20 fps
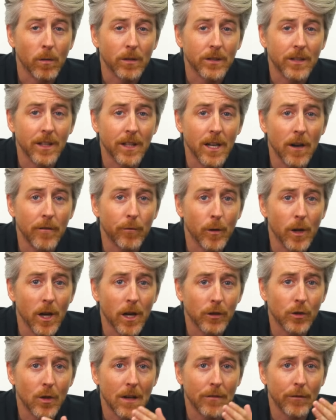wasn't enough, we
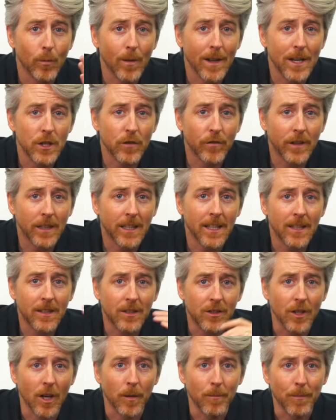also have a range of
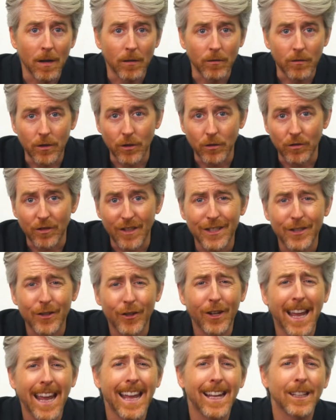Kickstart Mountain Dews. These are
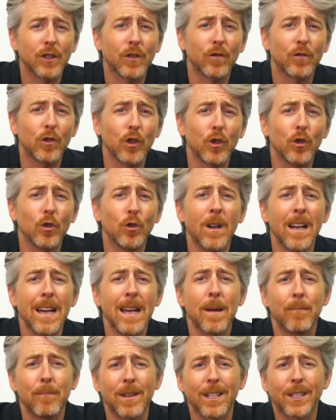cans of dew
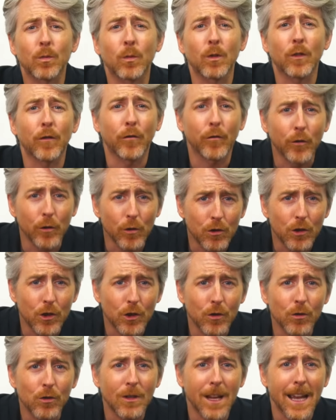mixed with fruit
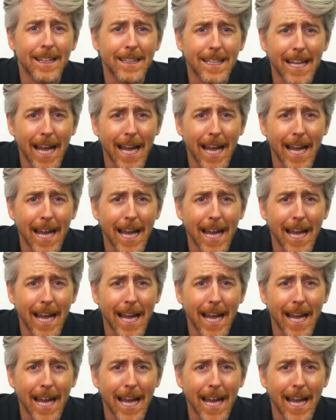juice and